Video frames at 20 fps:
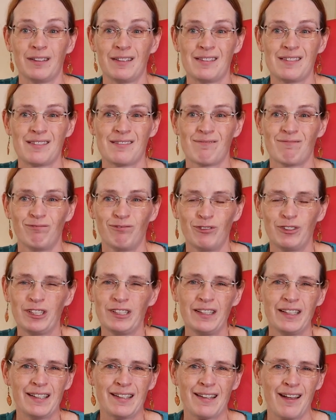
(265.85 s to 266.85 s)
It's
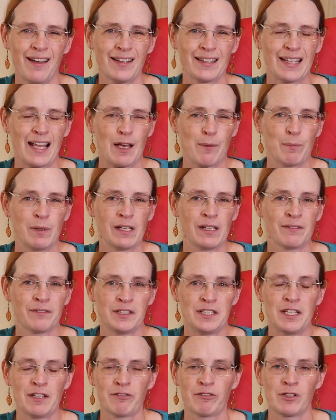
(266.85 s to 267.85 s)
really not that big of a
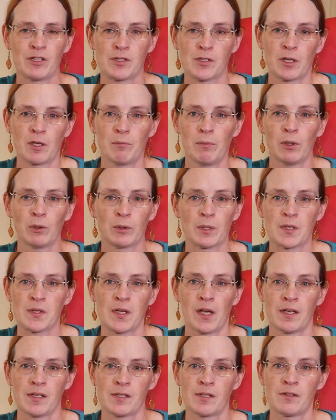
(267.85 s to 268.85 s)
difference on a boat the
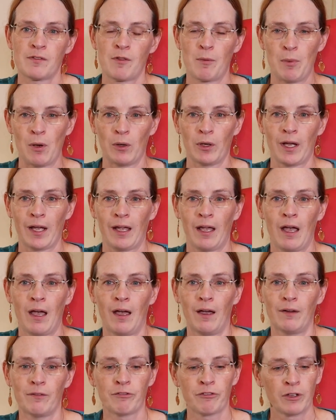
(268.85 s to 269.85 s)
size of the boat I
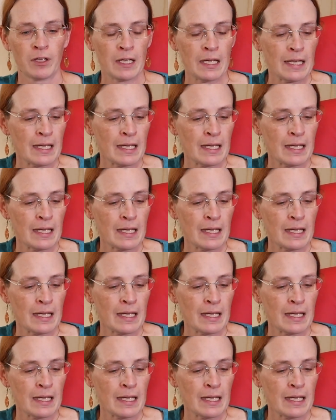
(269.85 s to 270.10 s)
have.